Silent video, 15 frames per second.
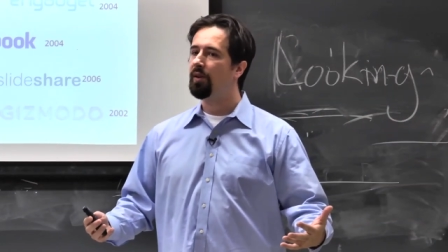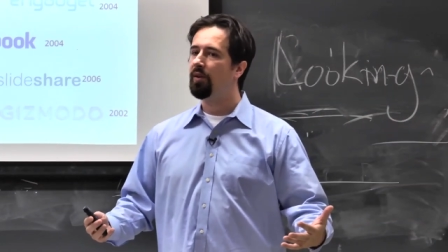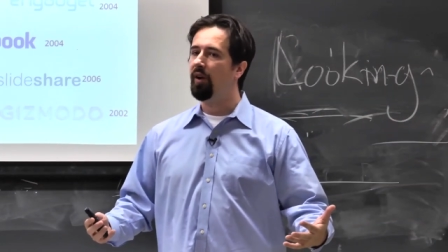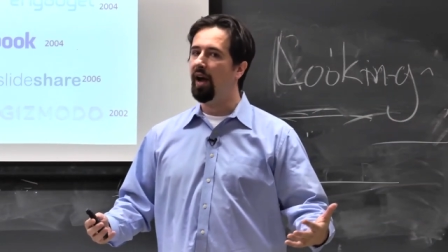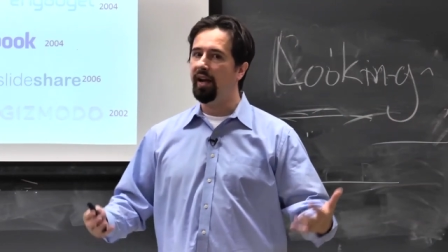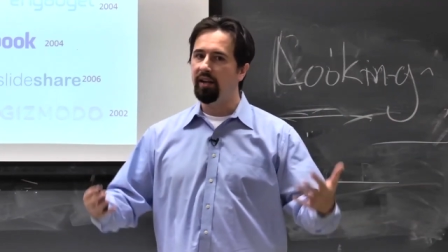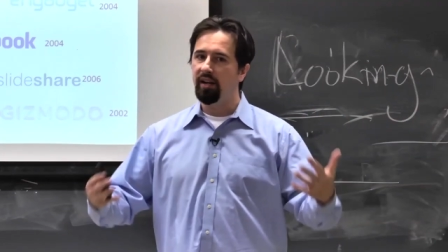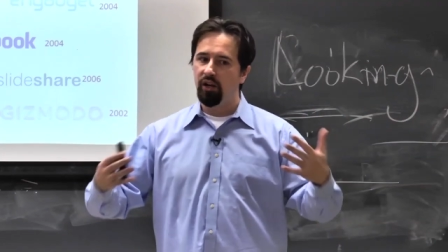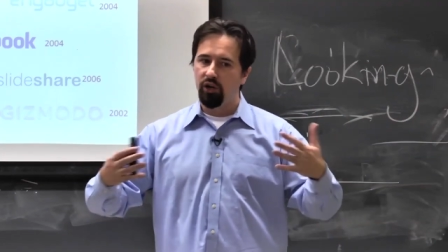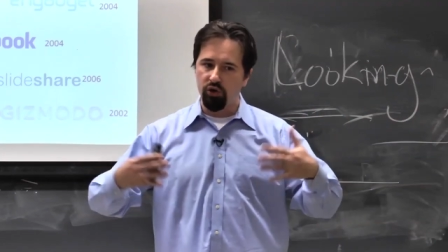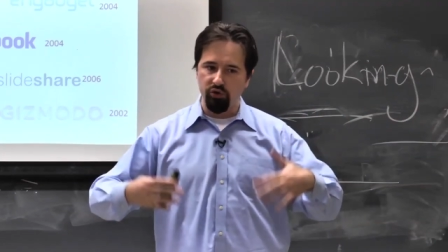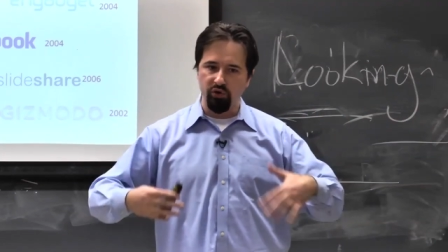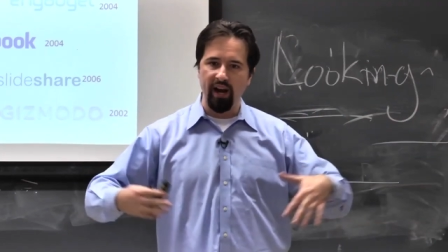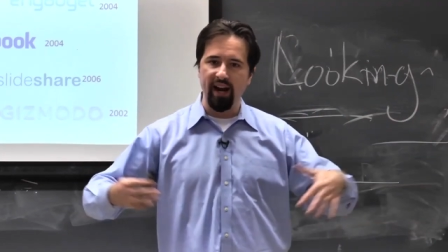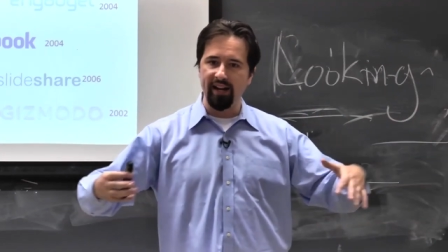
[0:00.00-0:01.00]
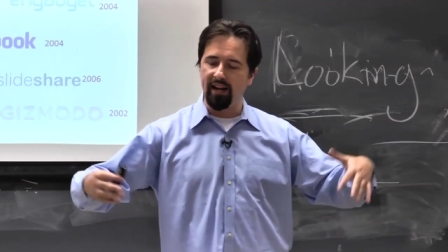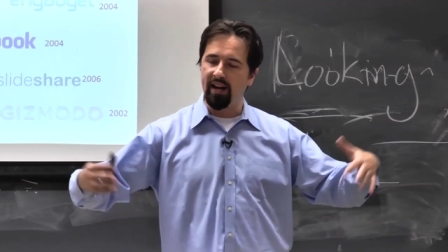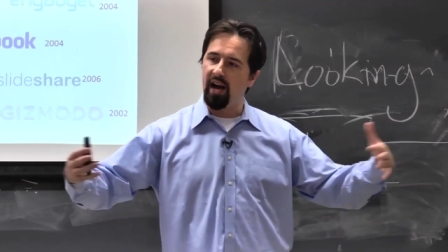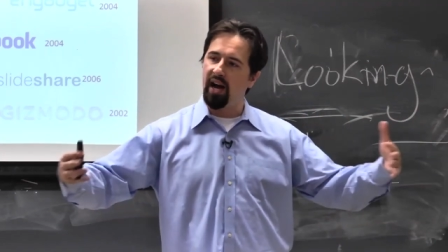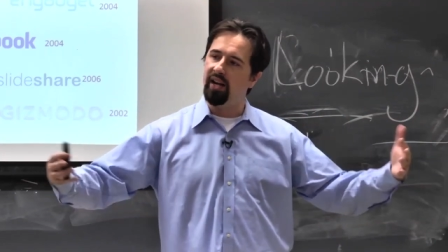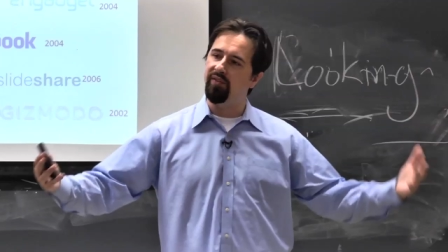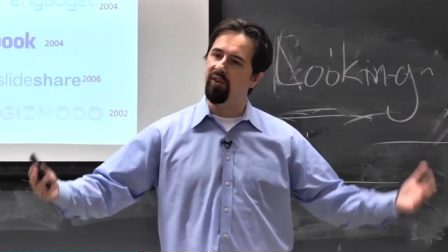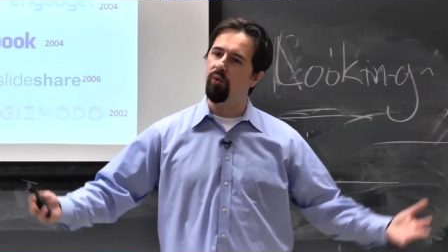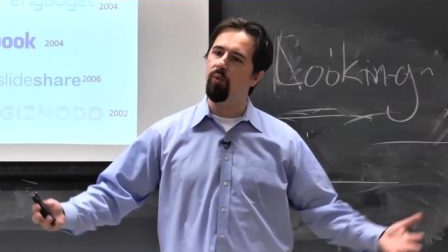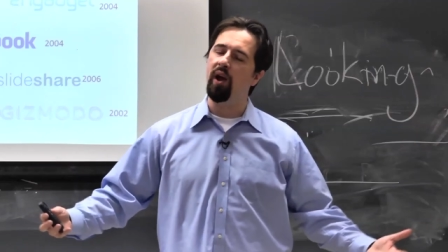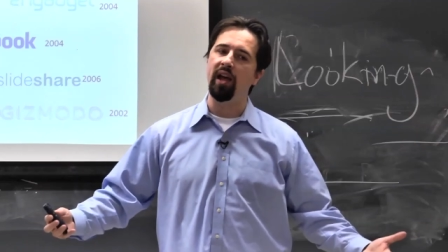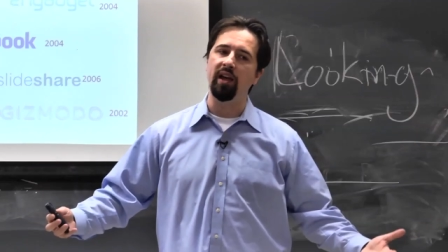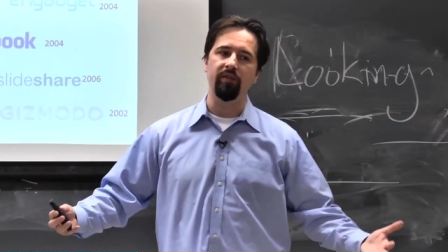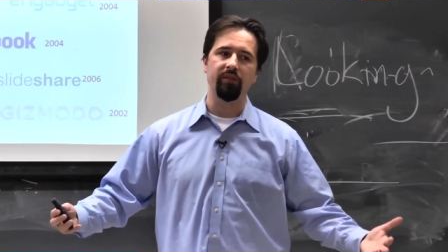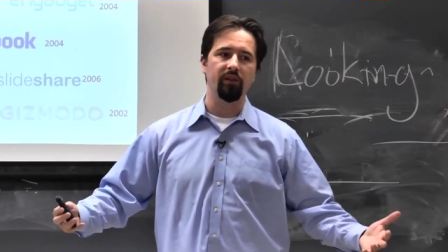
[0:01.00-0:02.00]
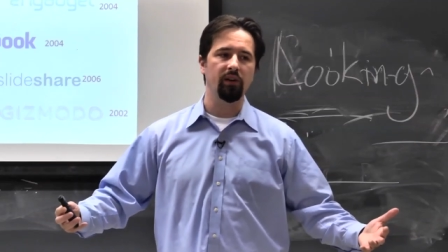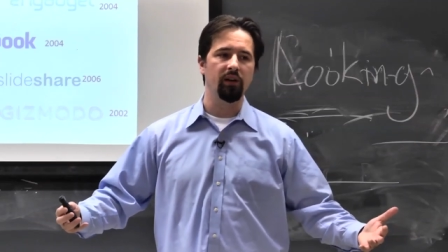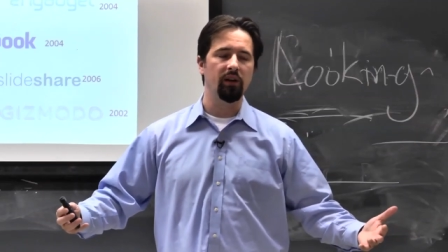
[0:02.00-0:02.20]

right? Create a kind of a wave.